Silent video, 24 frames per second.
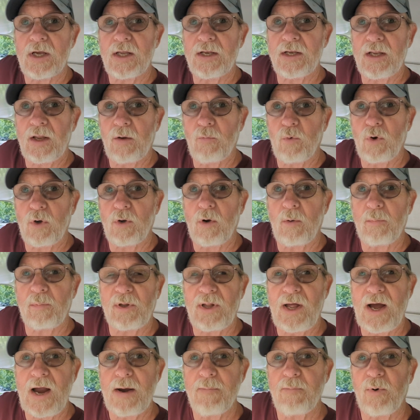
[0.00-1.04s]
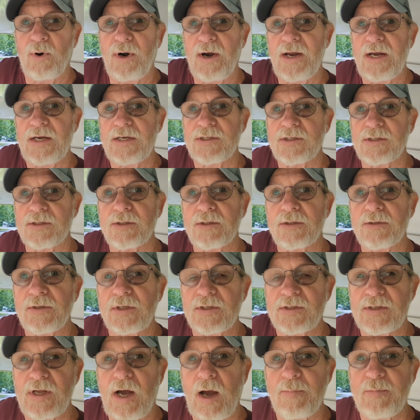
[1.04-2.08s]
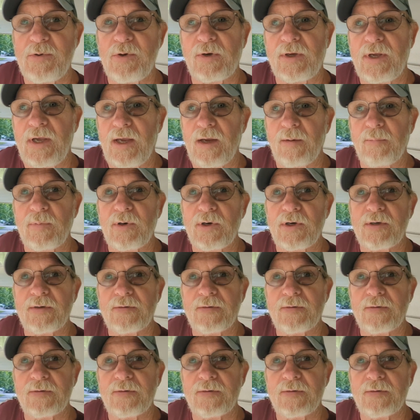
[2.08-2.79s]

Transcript: and it will apply brakes to stop your camper.